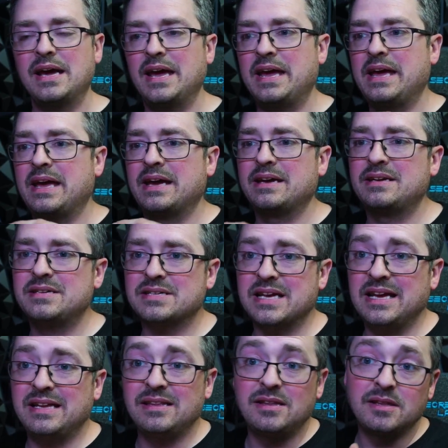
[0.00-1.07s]
And
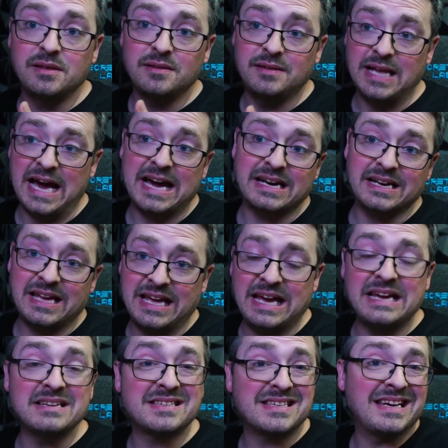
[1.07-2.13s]
in that
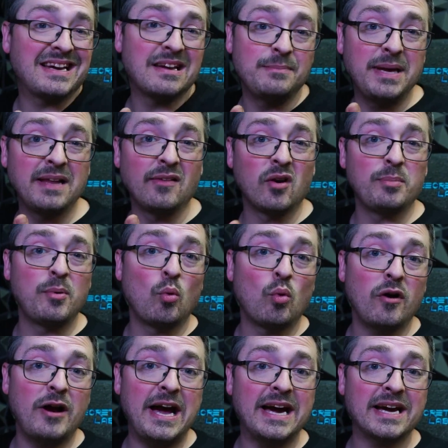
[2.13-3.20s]
case, it can be a little bit
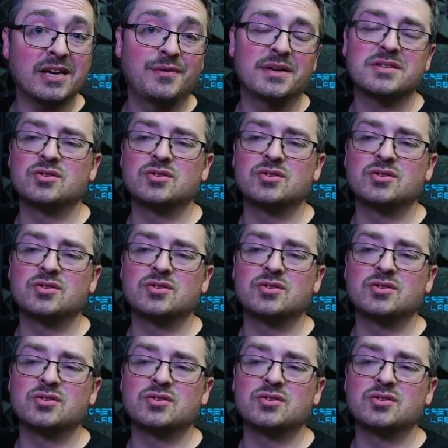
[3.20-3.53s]
more accurate.